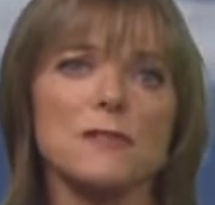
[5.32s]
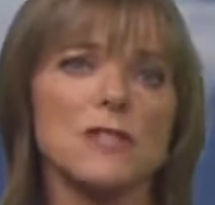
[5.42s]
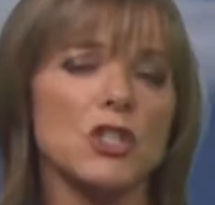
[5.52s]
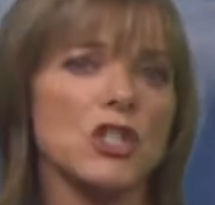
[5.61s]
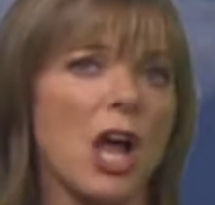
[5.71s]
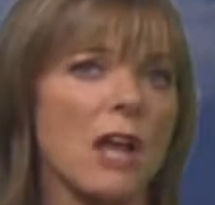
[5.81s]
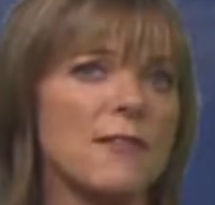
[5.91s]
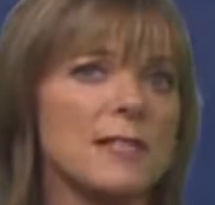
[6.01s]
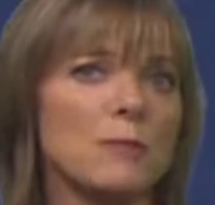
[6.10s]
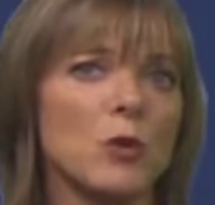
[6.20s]
of
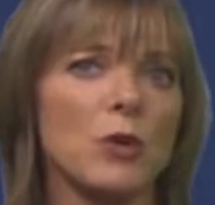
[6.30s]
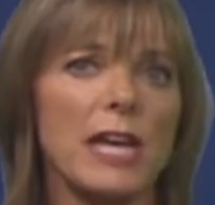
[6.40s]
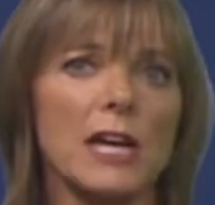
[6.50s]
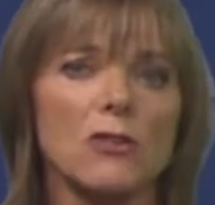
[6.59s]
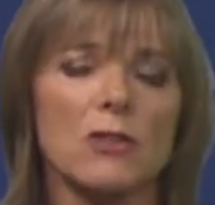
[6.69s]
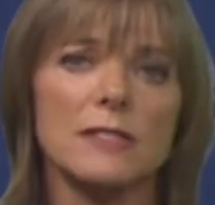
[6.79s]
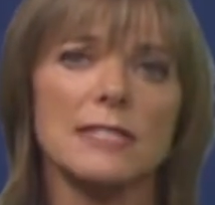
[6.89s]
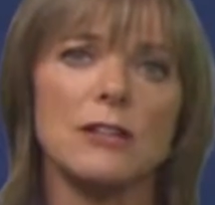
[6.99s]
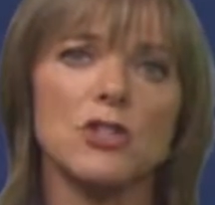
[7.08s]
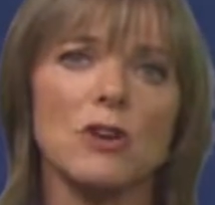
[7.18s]
sunshine this morning across
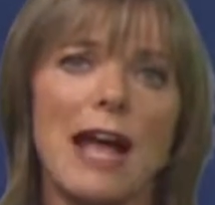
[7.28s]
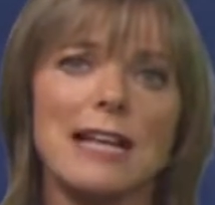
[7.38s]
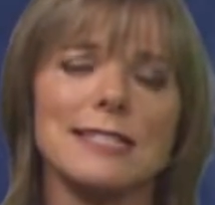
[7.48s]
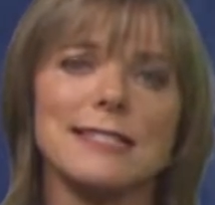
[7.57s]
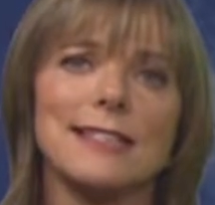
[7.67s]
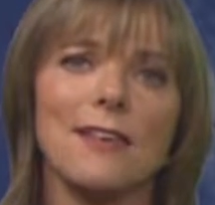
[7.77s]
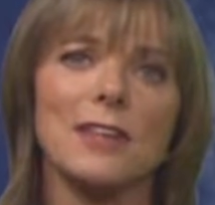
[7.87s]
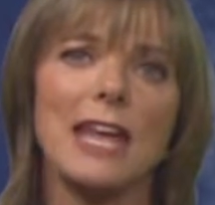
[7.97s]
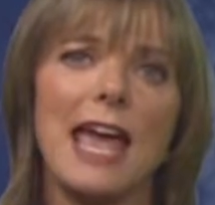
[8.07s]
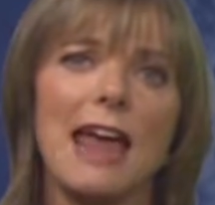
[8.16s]
central and
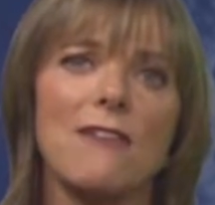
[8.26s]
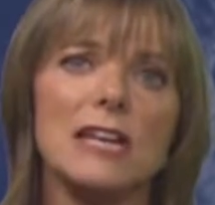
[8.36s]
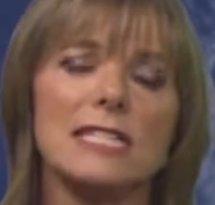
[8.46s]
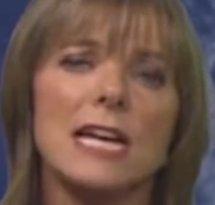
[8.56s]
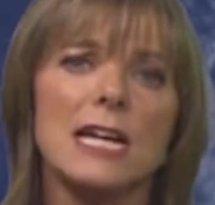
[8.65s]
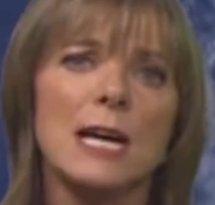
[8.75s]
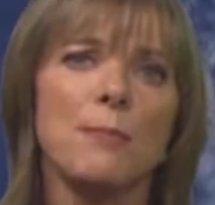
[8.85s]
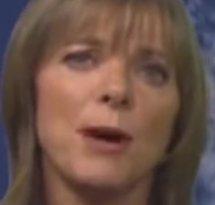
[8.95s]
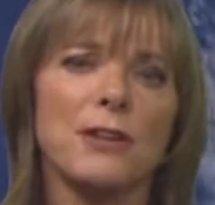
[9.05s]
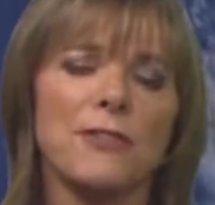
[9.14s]
southern areas,
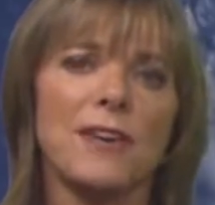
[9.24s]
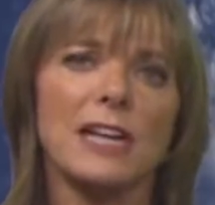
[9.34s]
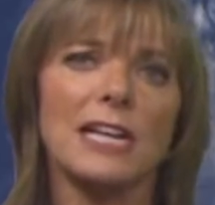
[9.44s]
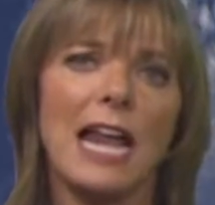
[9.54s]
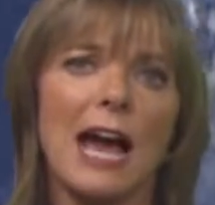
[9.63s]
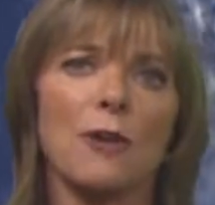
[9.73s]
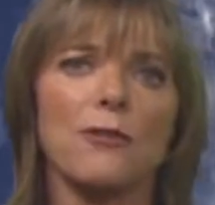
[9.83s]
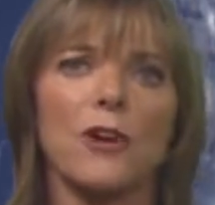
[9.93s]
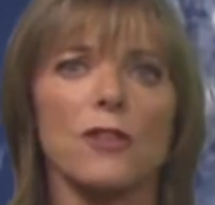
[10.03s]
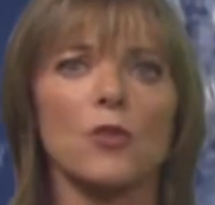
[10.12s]
but thicker cloud
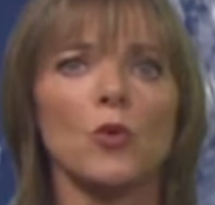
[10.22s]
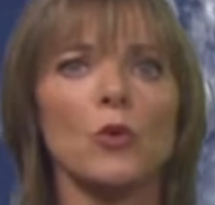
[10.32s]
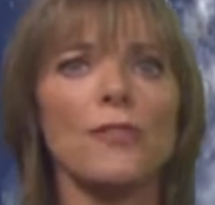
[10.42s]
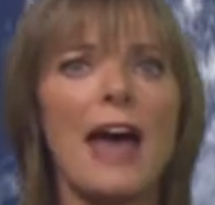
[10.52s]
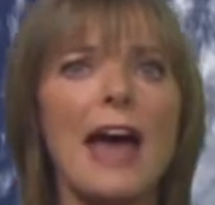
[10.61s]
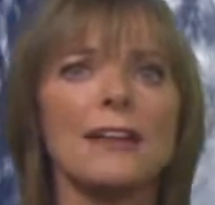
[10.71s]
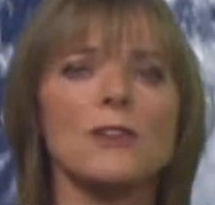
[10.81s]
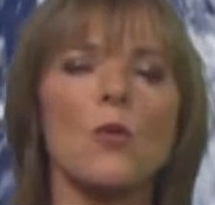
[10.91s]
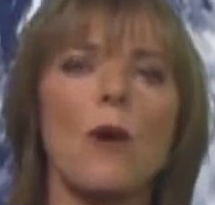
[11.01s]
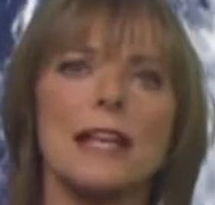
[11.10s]
further north
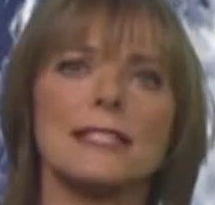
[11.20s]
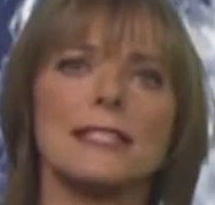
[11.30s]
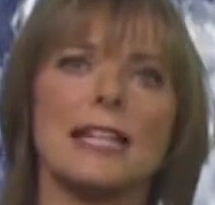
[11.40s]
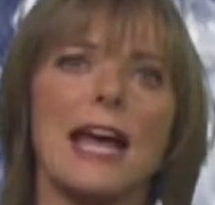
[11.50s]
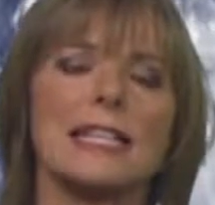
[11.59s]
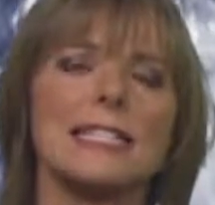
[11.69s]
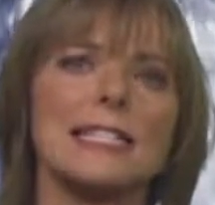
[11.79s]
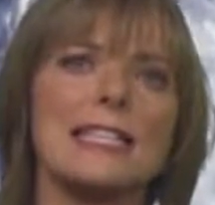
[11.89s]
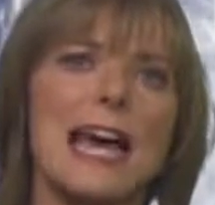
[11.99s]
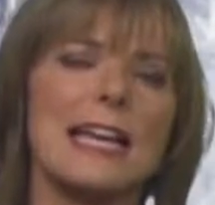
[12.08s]
and west,
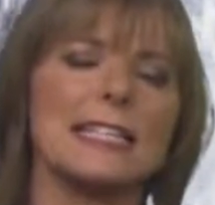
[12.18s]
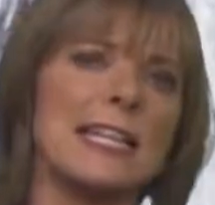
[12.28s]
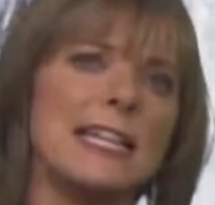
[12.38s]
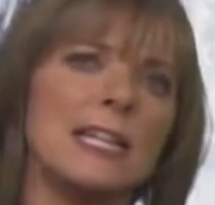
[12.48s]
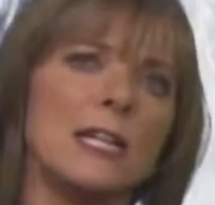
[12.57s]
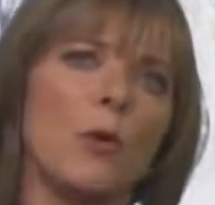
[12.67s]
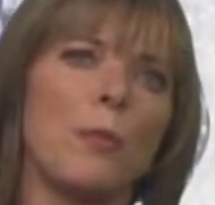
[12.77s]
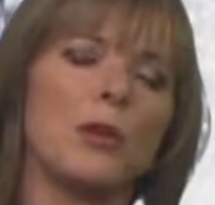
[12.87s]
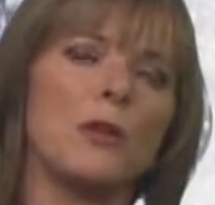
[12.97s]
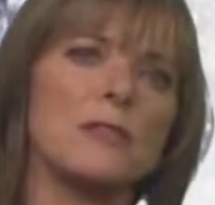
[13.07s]
and that will
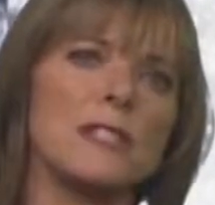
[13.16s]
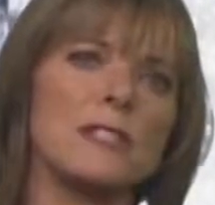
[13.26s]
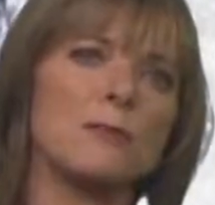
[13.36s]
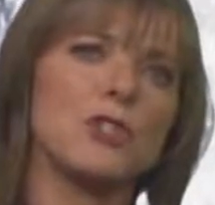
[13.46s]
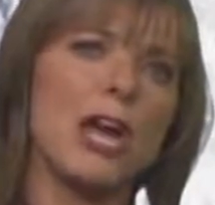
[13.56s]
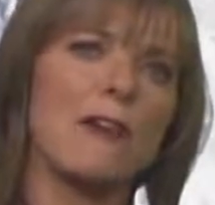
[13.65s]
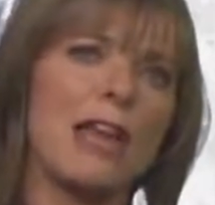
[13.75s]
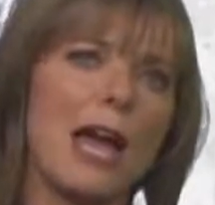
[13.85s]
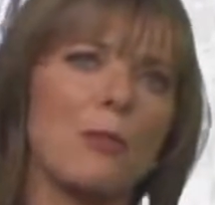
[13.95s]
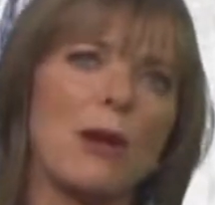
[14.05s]
produce some
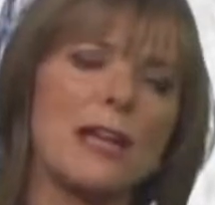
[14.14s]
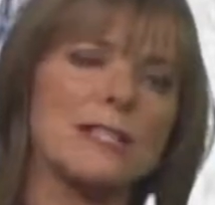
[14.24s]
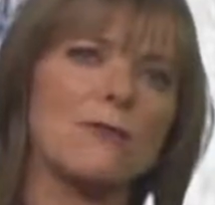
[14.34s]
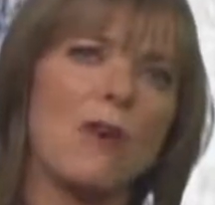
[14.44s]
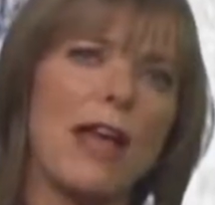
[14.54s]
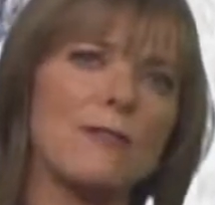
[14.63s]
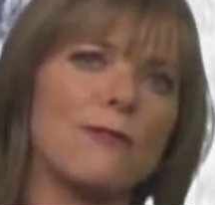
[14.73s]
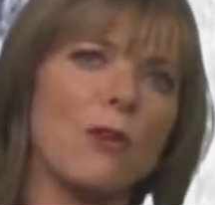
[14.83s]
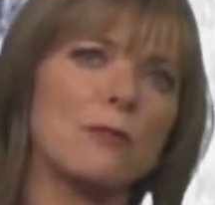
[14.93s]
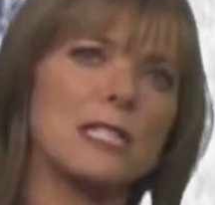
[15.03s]
showery outbreaks of rain from